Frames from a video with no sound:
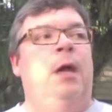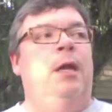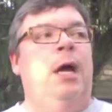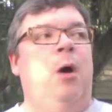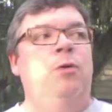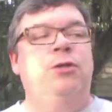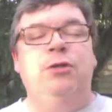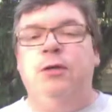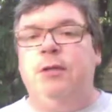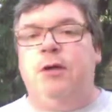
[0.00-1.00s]
Now, what you're
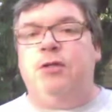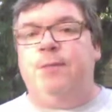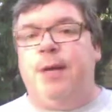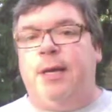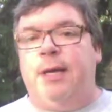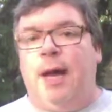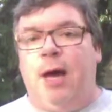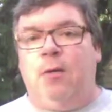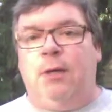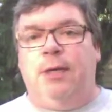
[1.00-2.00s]
doing there is you're making an
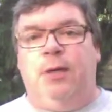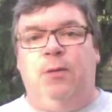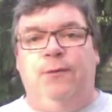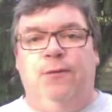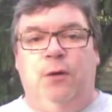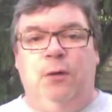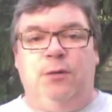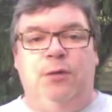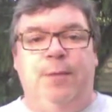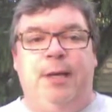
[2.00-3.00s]
outline in
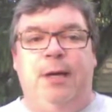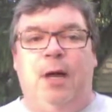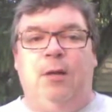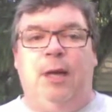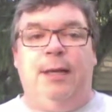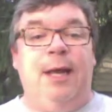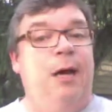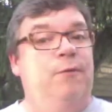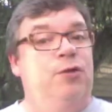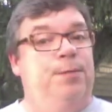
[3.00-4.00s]
reverse. You're making an outline
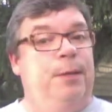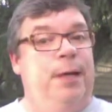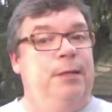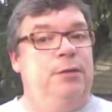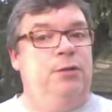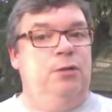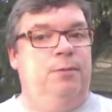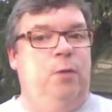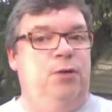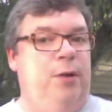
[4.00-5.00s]
not of what you planned to do,
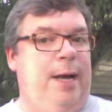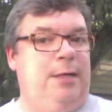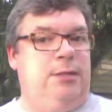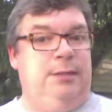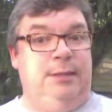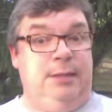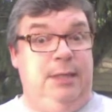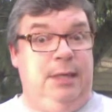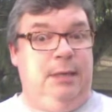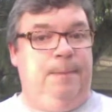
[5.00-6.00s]
but what you actually
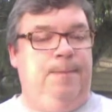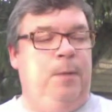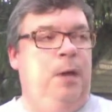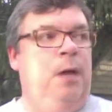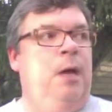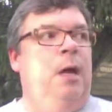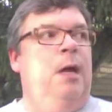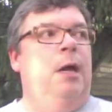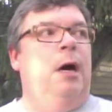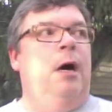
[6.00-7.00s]
did.
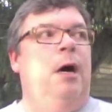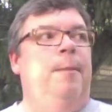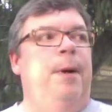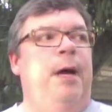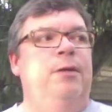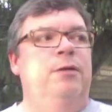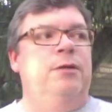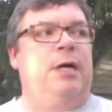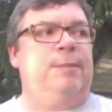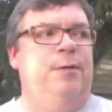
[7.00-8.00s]
And there's
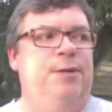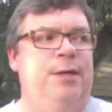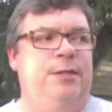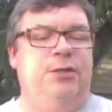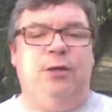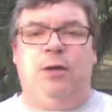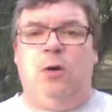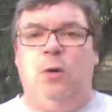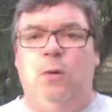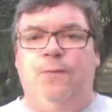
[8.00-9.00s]
a couple things that you can
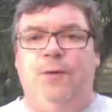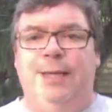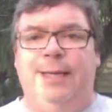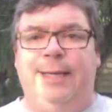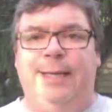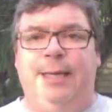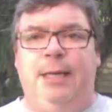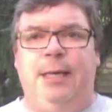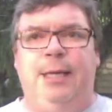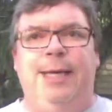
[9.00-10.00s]
hopefully
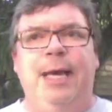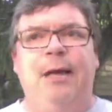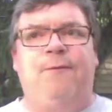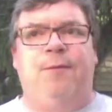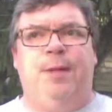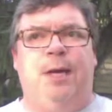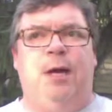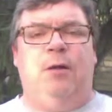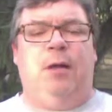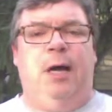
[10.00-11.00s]
get from that
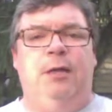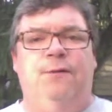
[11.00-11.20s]
outline.